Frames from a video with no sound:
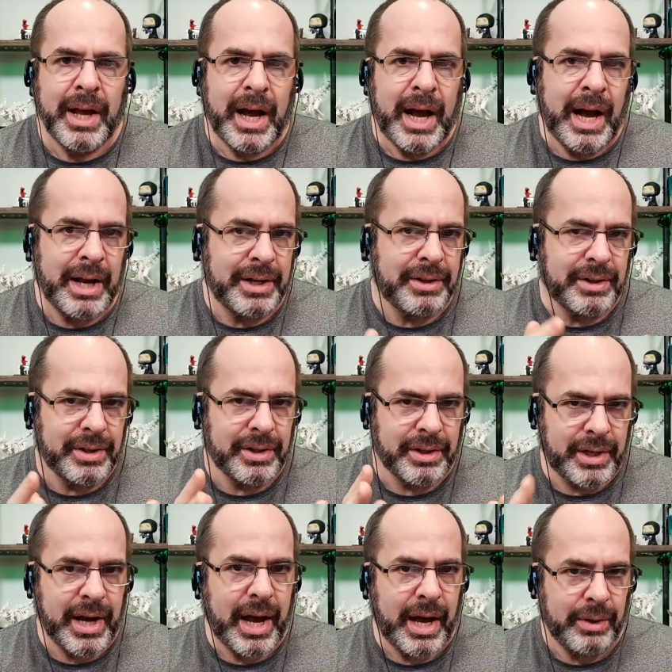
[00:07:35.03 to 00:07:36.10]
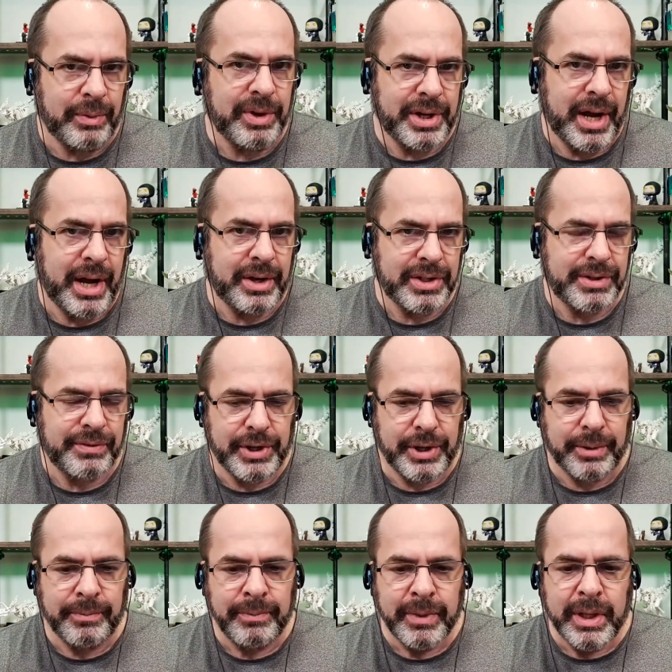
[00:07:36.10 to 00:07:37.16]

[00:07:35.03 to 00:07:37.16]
on the Kyle Rittenhouse video.